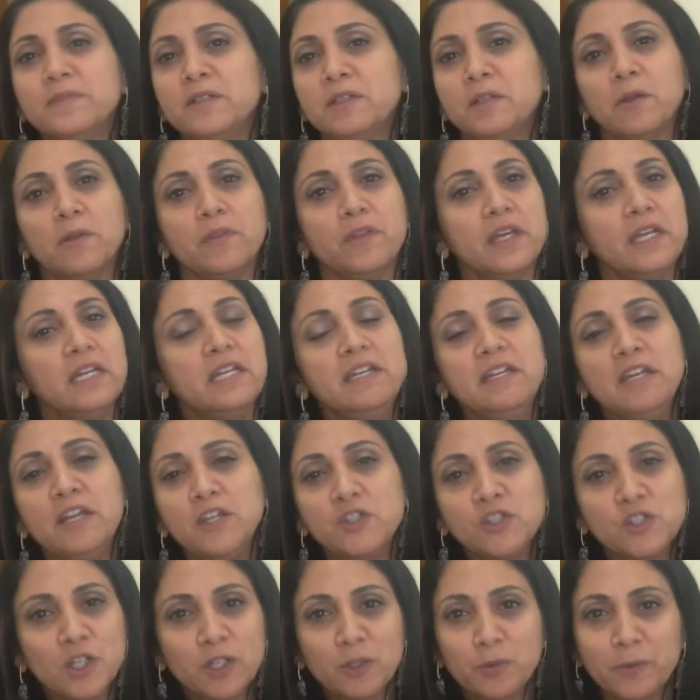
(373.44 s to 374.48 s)
the
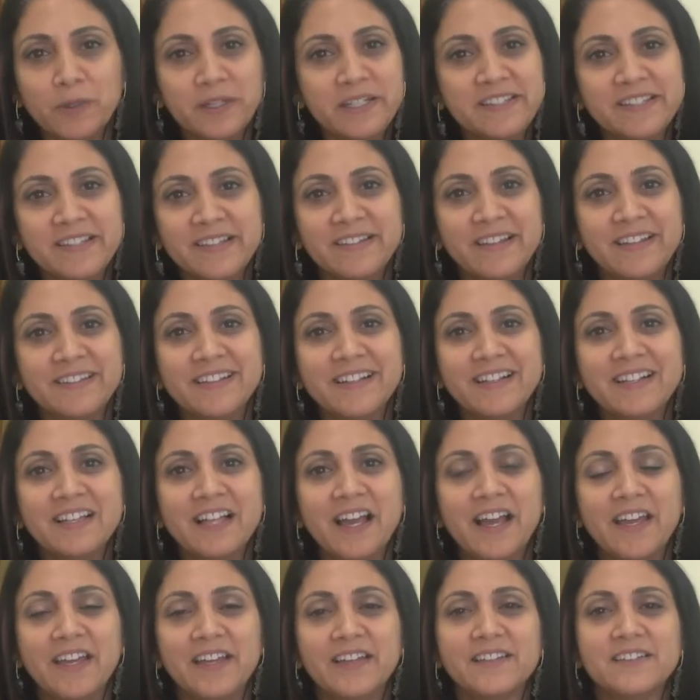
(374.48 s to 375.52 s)
initial reason that the
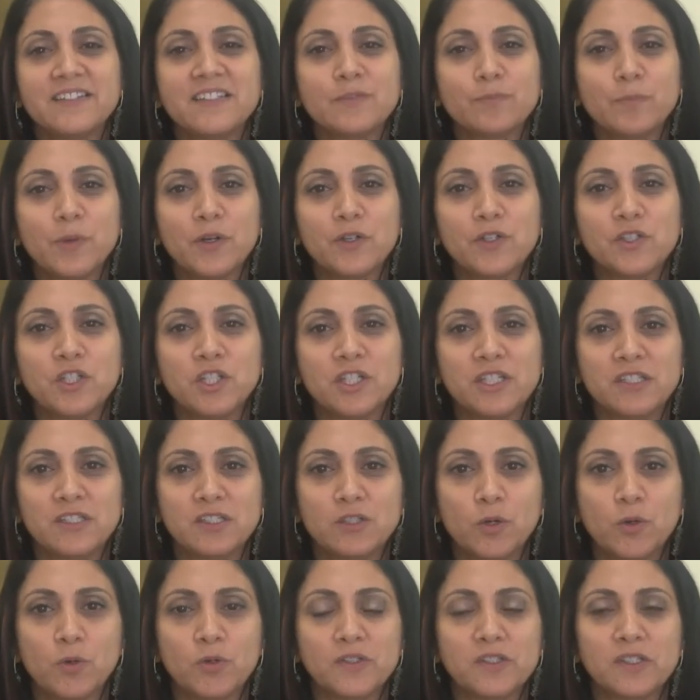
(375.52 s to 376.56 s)
clients
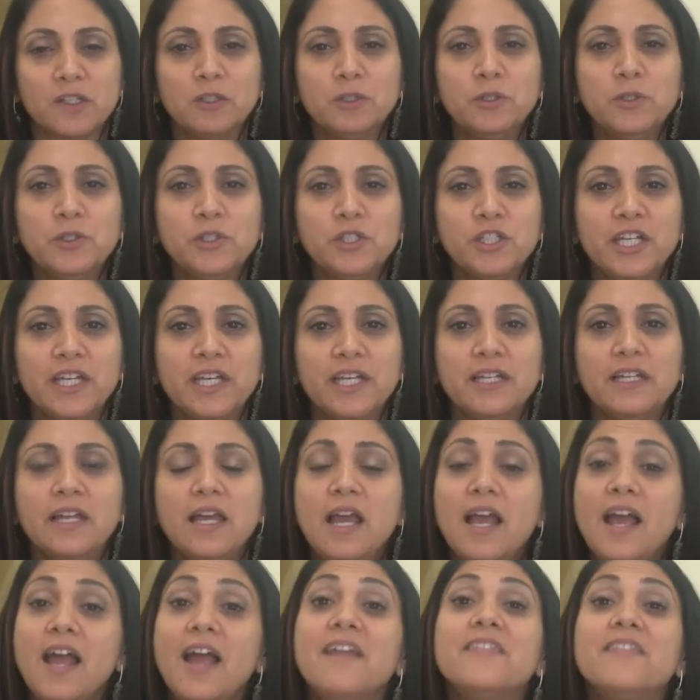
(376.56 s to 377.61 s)
purchased your solution,
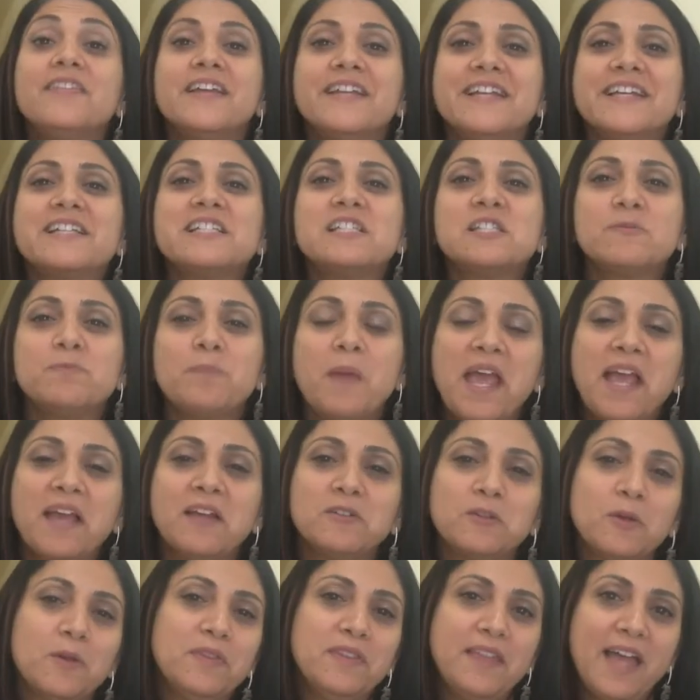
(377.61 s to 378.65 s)
and then
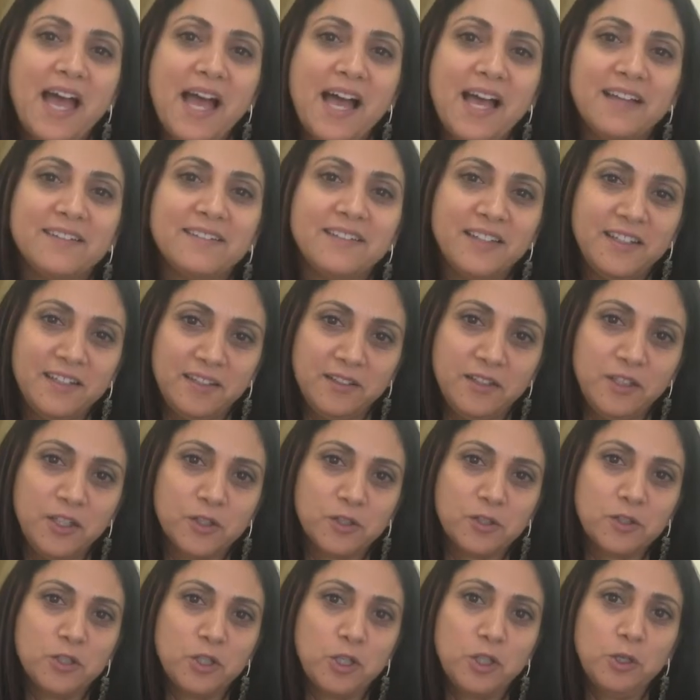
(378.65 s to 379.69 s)
expand on that in
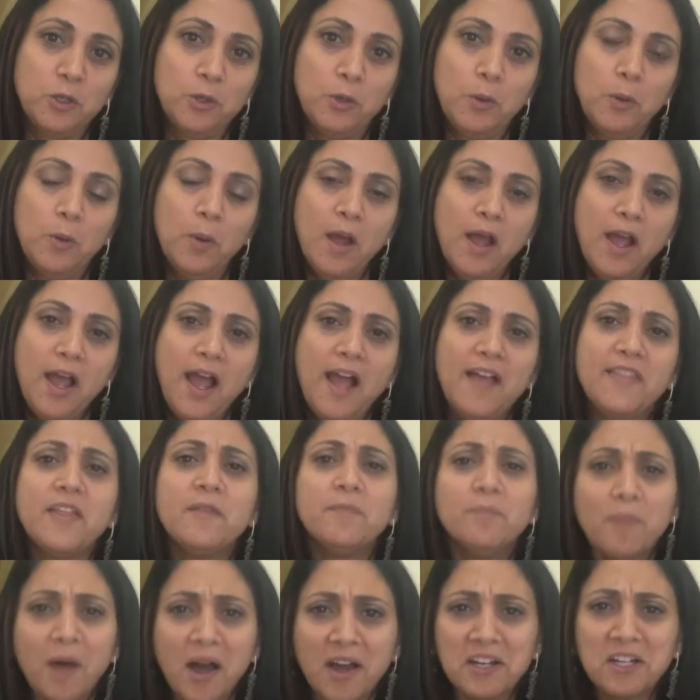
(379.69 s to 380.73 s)
year two, and
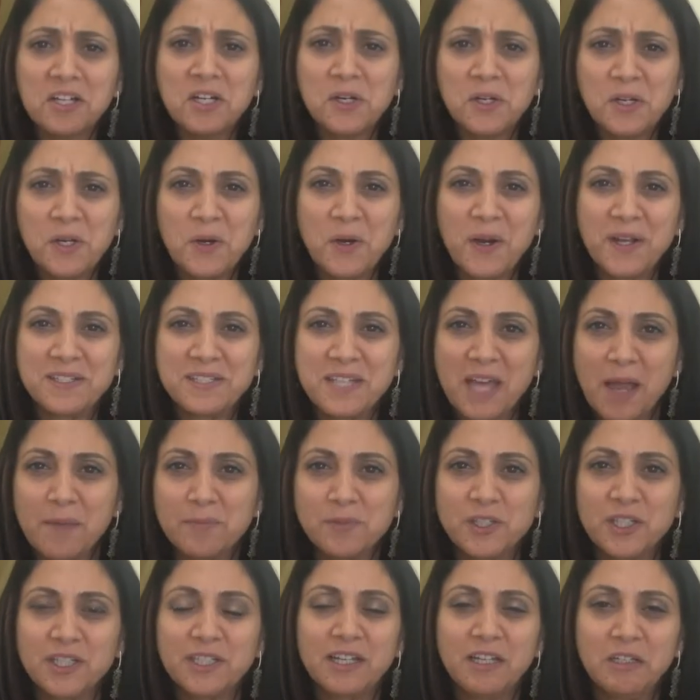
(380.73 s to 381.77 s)
then monitor your
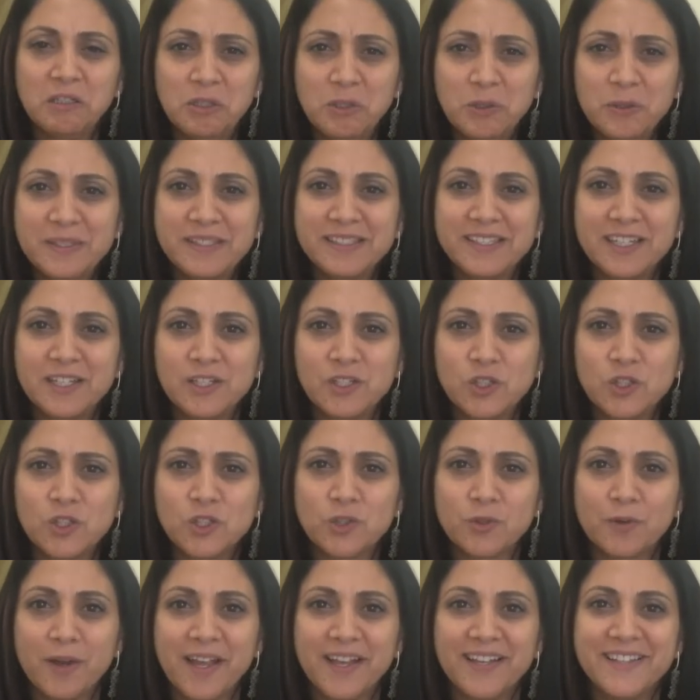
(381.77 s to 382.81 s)
adoption and usage
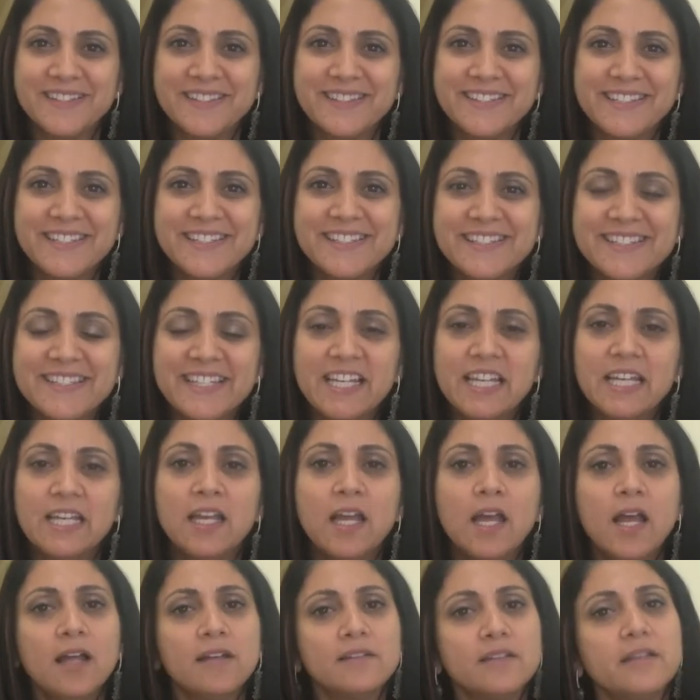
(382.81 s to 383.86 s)
trends to see
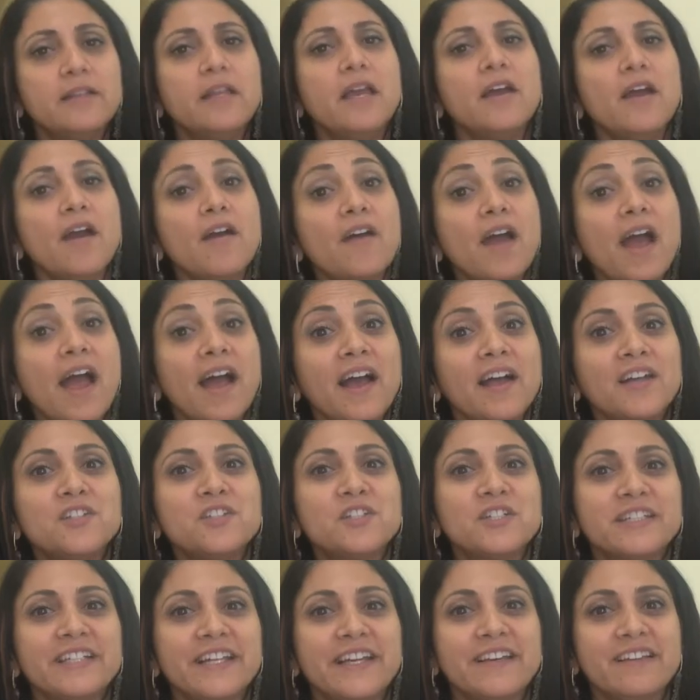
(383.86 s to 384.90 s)
that they are
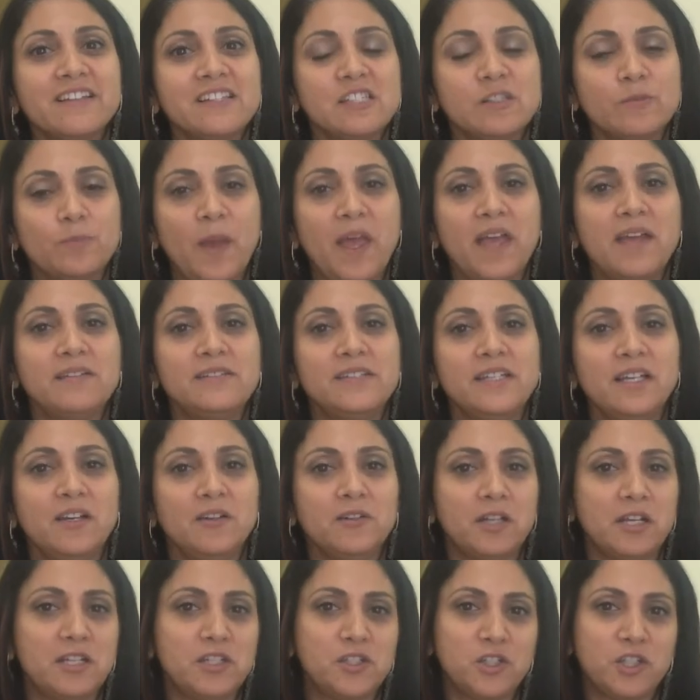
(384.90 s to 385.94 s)
actually expanding
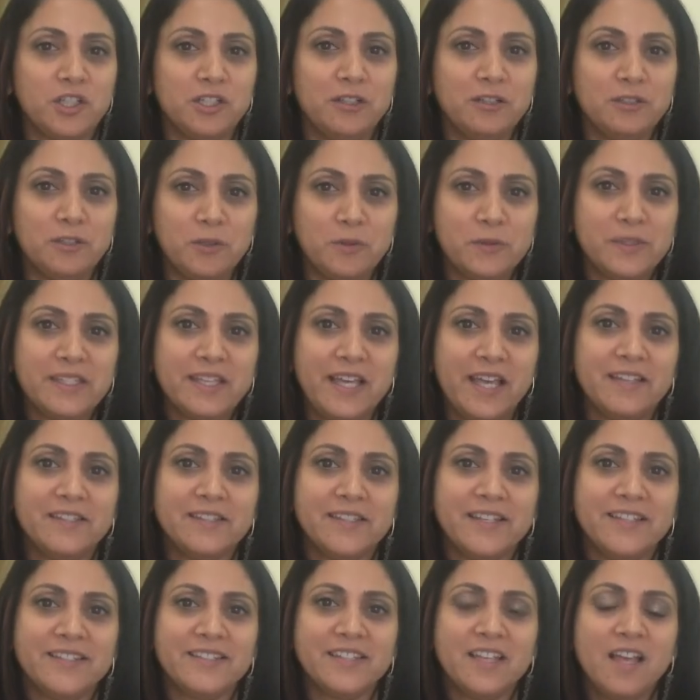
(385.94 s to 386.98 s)
on additional use
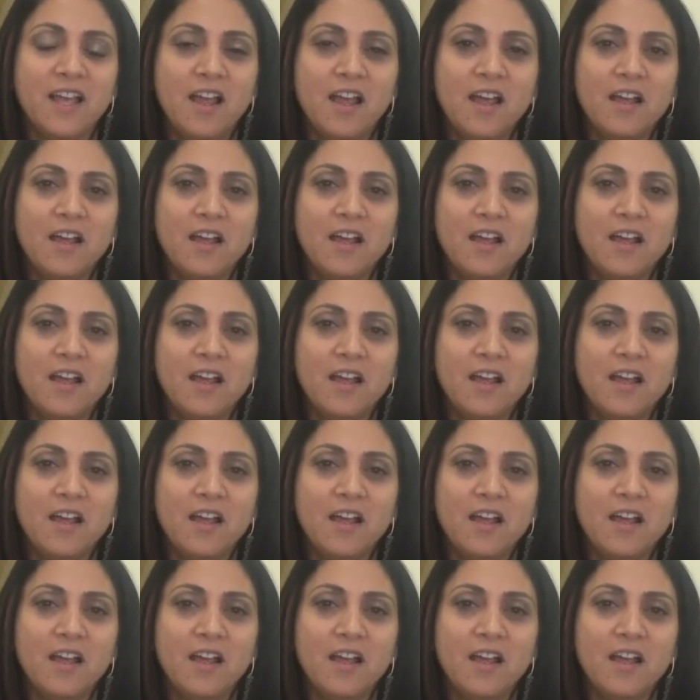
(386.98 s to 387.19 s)
cases.